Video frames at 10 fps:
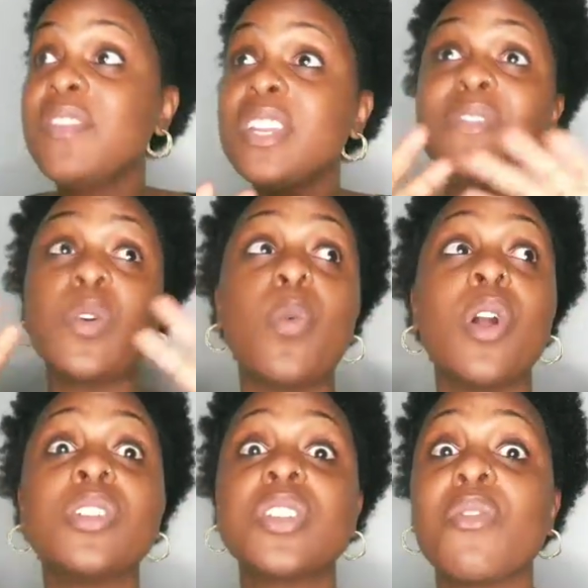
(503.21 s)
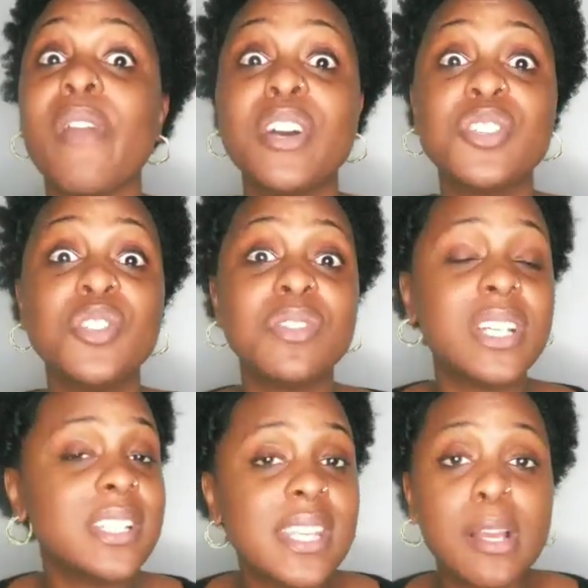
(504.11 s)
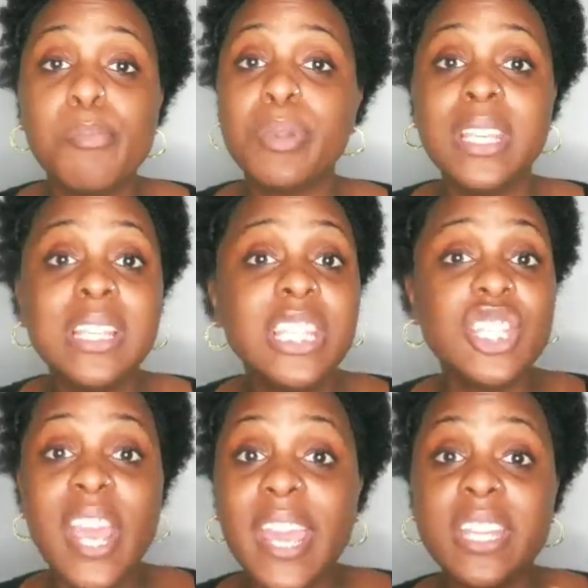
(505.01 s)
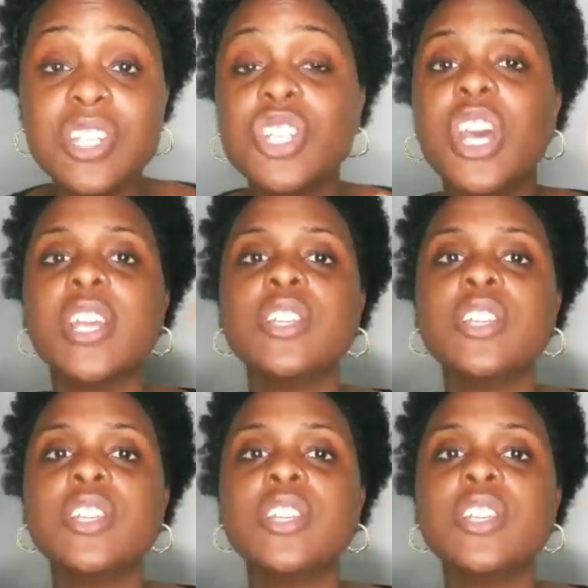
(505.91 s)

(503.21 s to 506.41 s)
Even if the world around you doesn't completely change,